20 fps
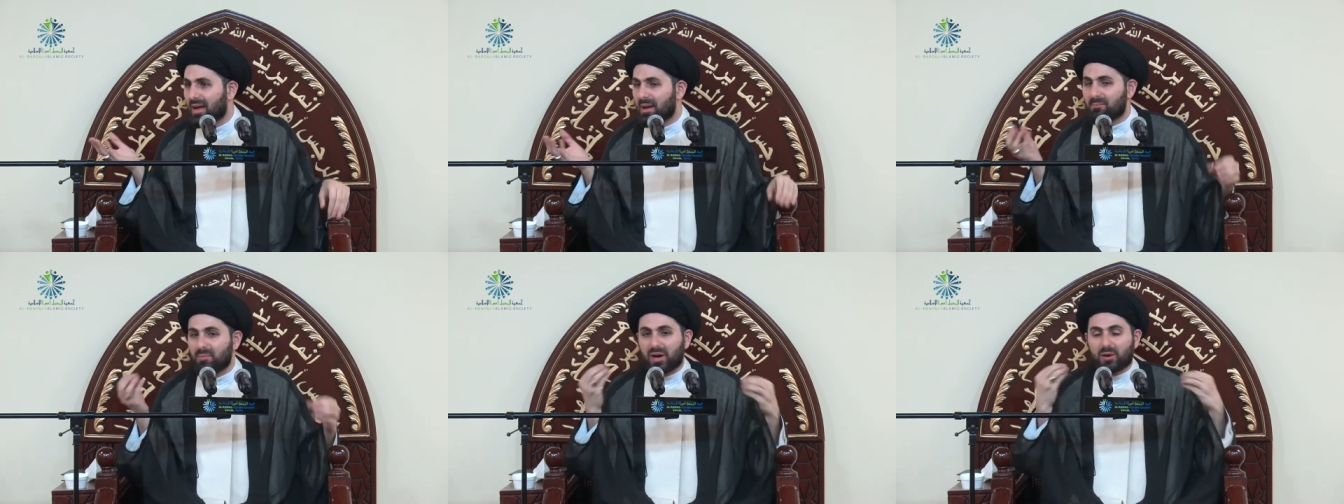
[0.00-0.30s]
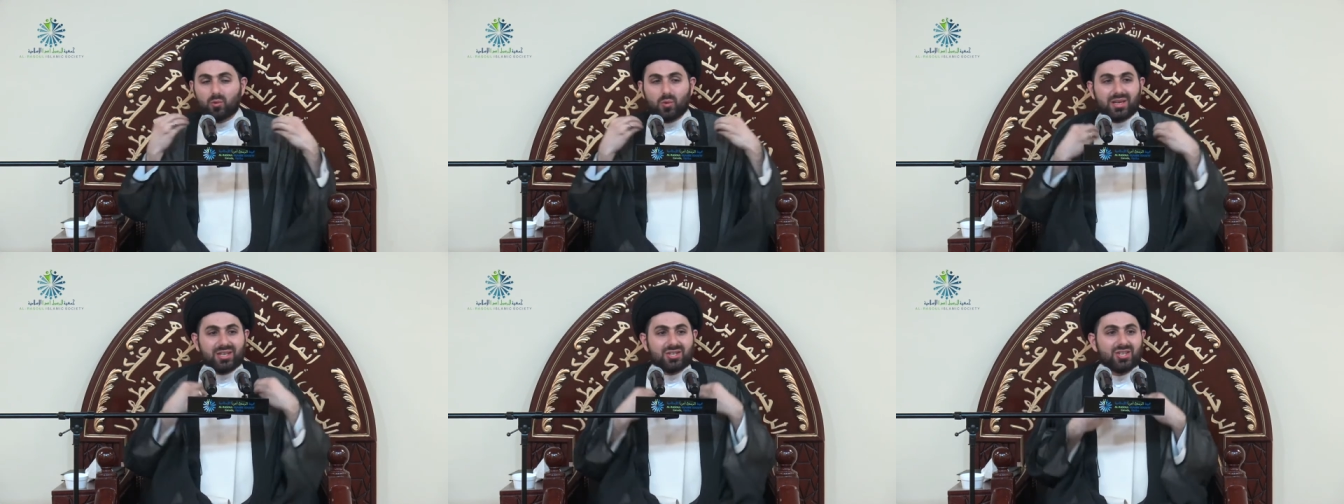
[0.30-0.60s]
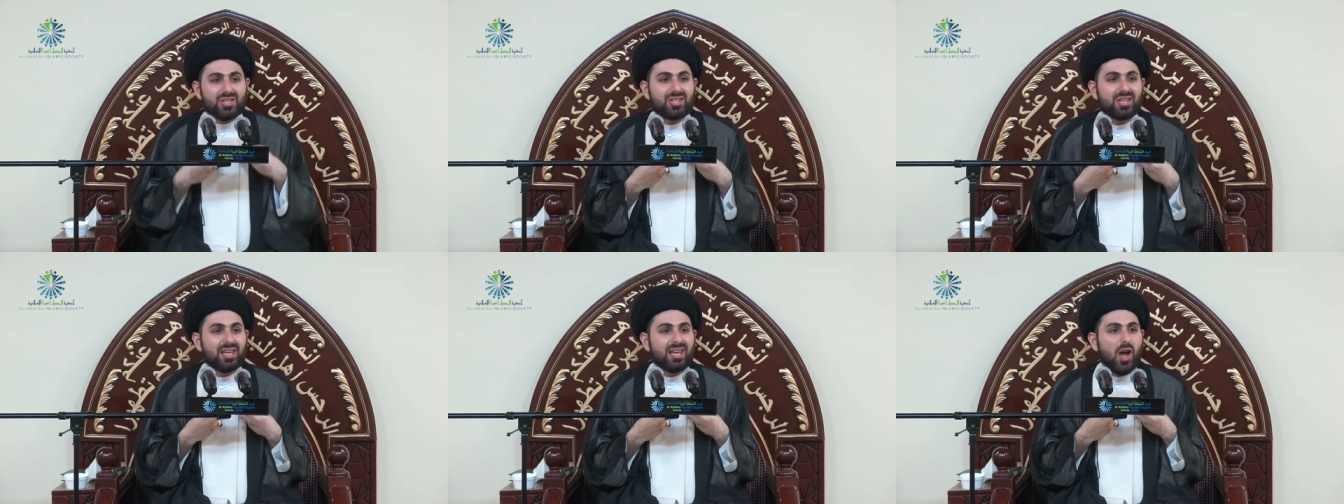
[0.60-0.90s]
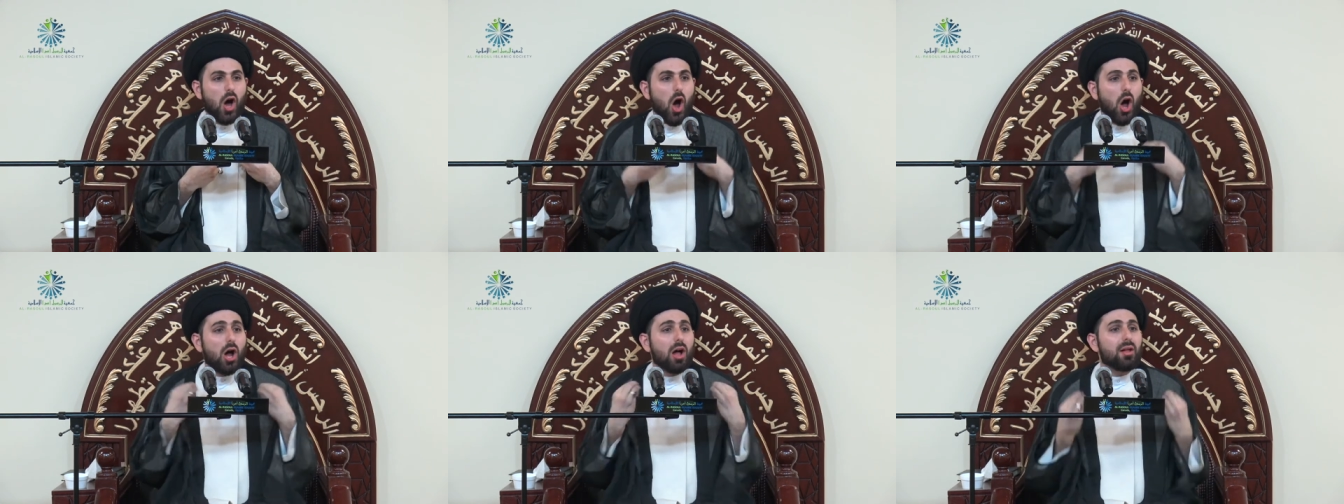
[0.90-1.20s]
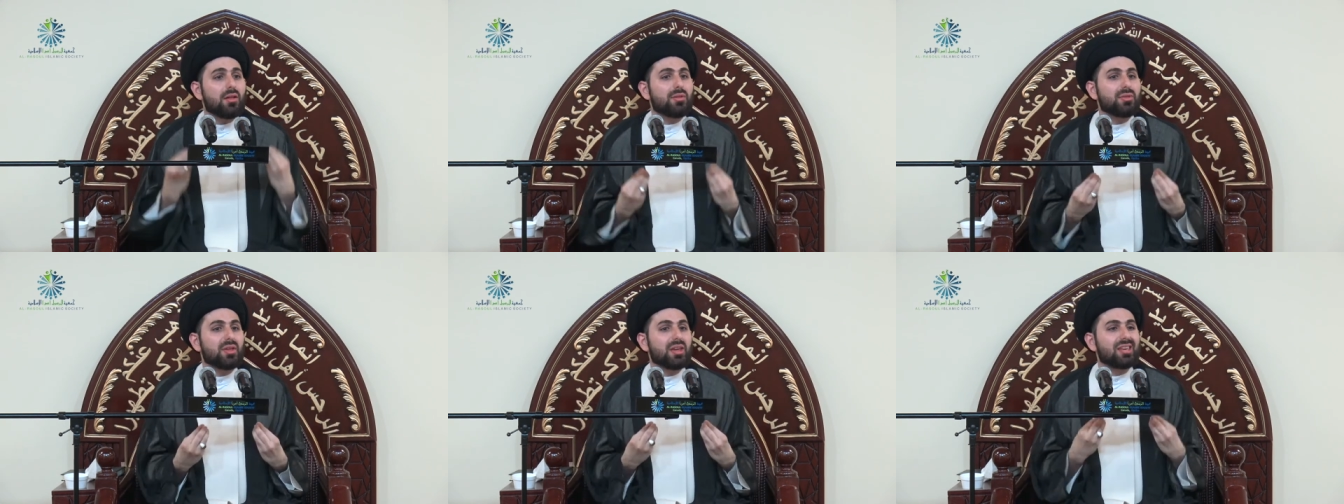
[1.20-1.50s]
But we see
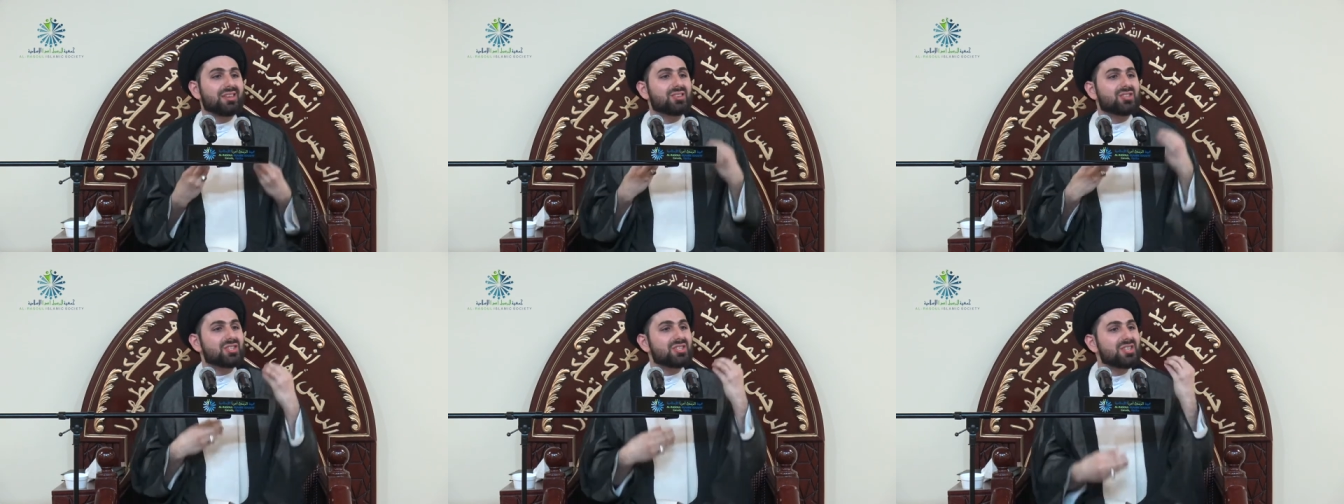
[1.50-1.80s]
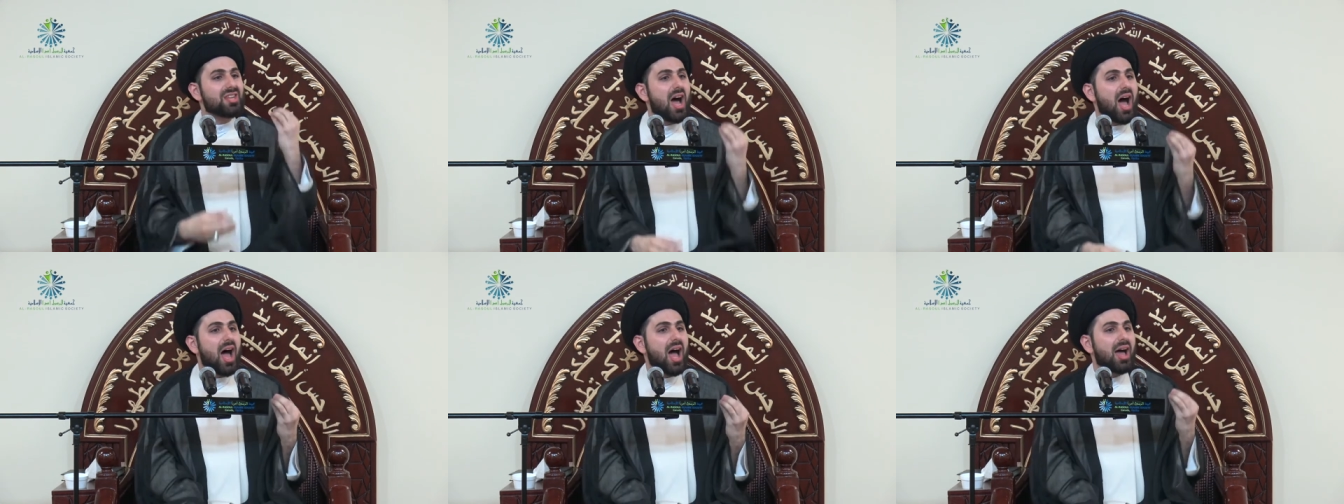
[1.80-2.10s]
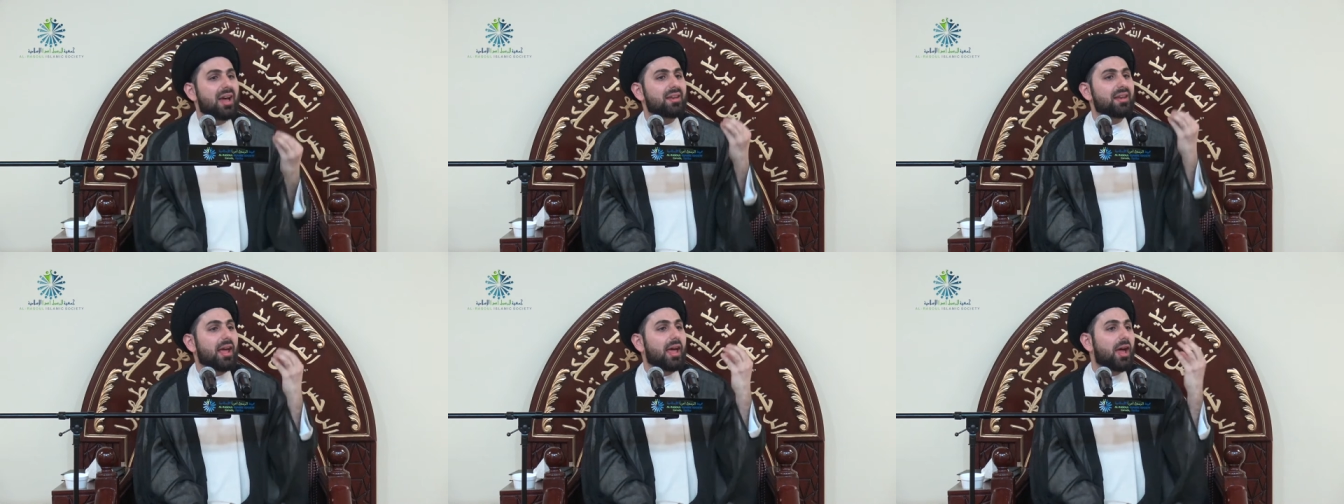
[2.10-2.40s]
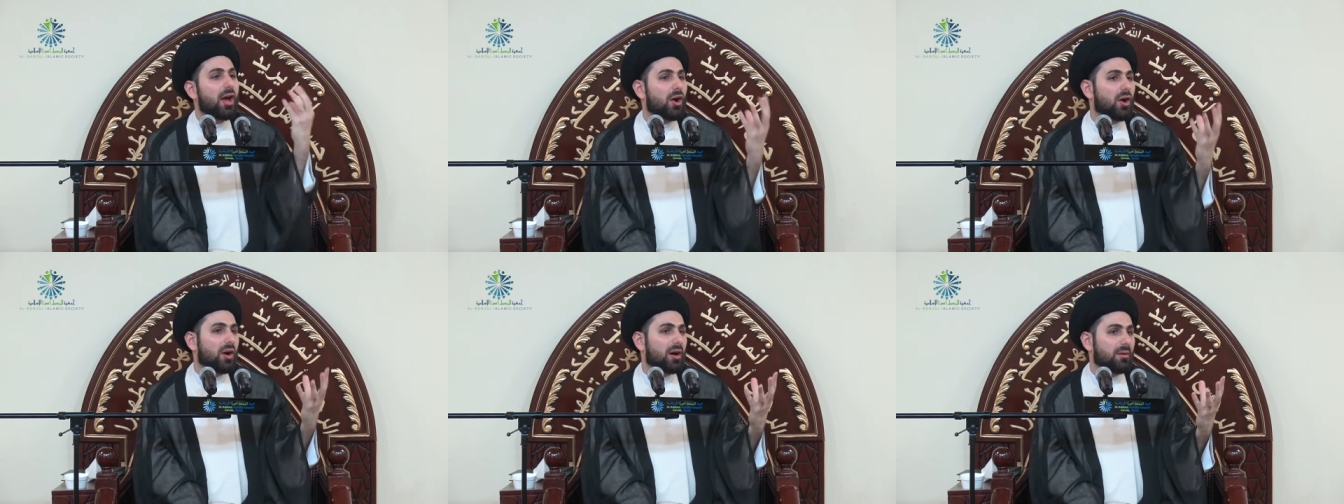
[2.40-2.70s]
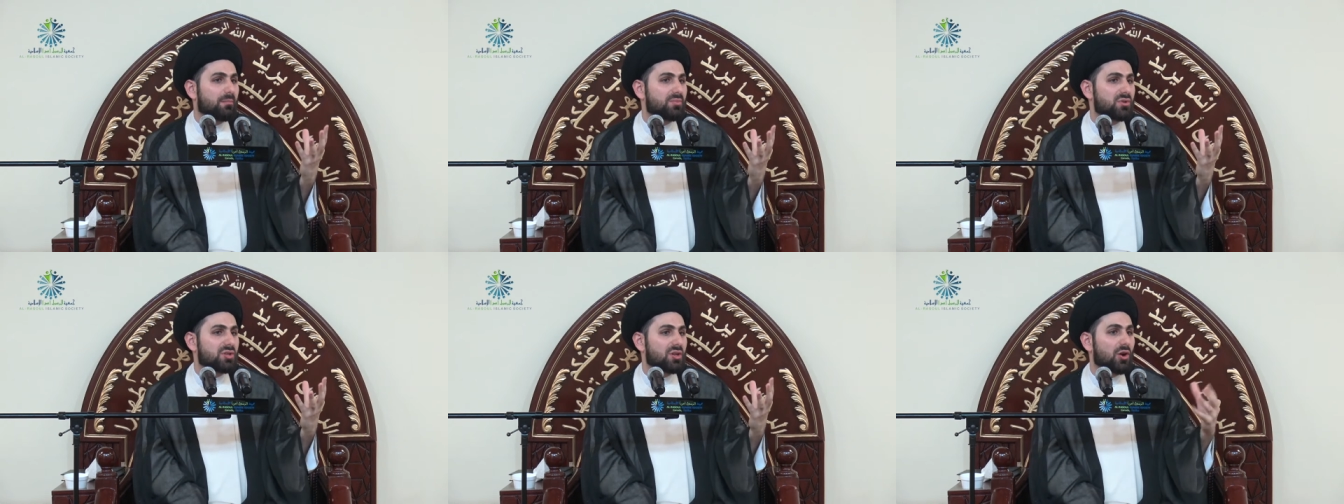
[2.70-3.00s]
all these non
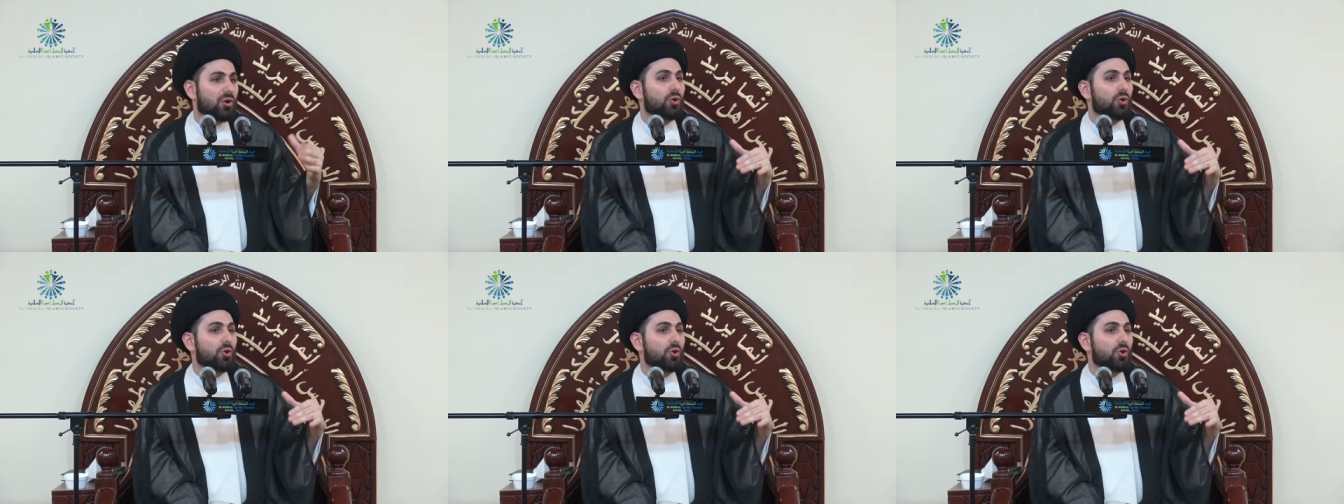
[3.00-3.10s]
Arabs